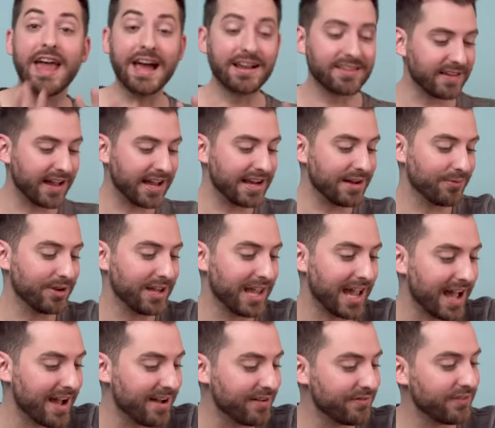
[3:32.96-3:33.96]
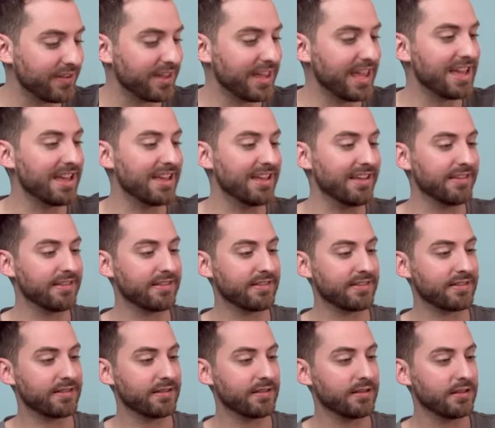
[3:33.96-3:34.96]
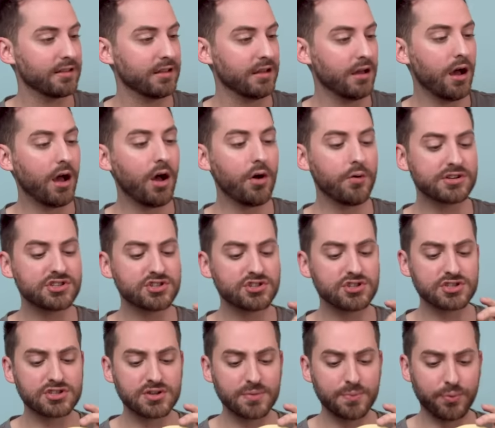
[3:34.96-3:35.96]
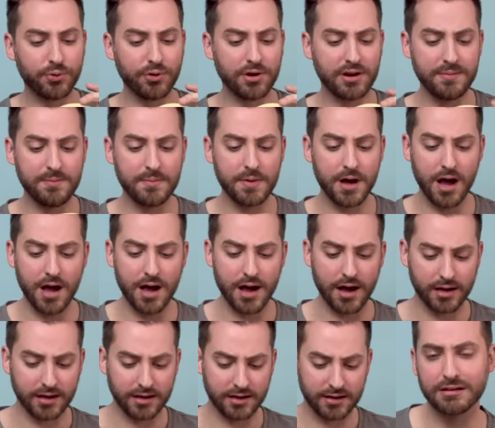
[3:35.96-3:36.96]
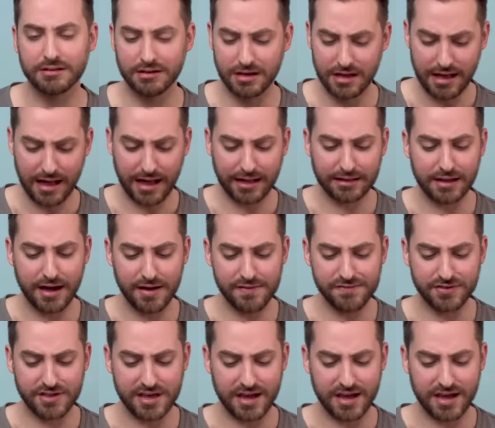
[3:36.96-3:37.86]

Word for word: next item we have is, oh, it's just a pretty mug. I love